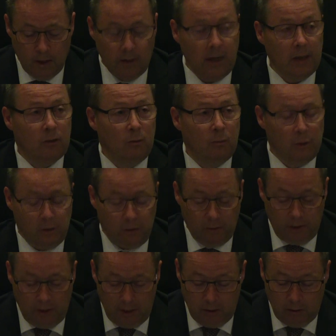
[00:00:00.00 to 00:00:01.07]
NATO must
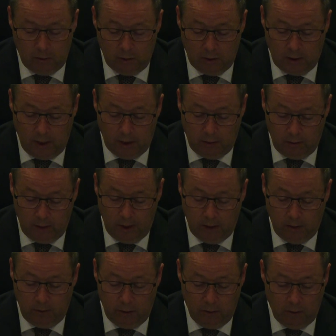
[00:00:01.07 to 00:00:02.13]
continue to stand
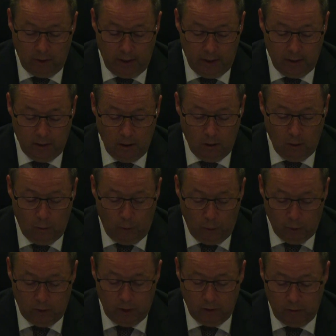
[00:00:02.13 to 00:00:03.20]
together with Ukraine,
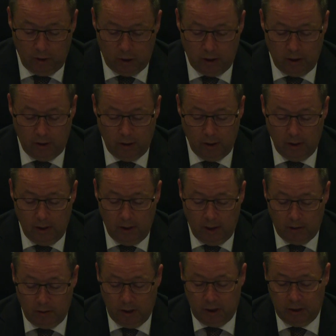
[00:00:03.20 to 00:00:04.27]
opposing Russian
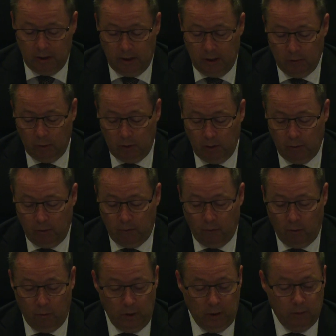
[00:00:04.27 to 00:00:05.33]
aggression in whatever
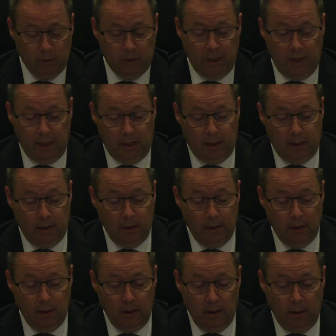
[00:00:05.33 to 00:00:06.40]
form it will take.
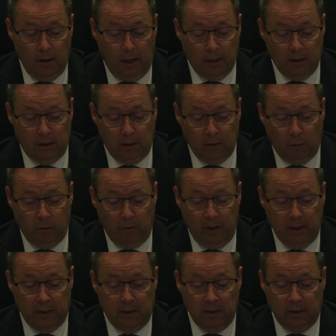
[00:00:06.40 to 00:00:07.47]
Hence, Norway
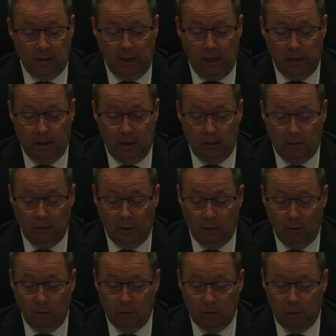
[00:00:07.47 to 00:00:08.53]
has decided on a
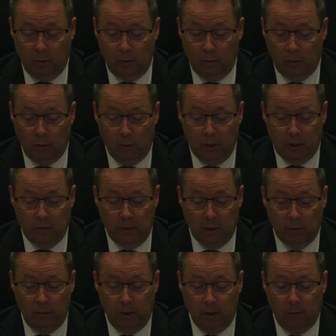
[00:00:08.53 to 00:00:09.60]
long-term
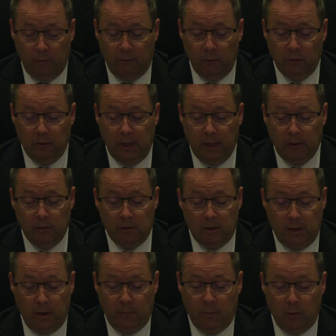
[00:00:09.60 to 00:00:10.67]
commitment to help fund NATO's
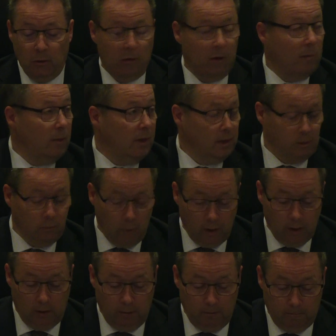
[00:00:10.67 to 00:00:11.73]
CAP program as
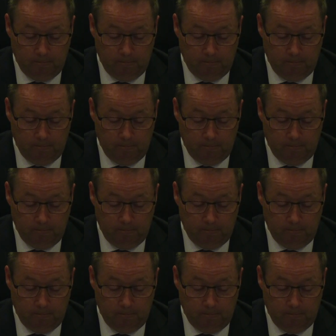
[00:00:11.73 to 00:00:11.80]
well.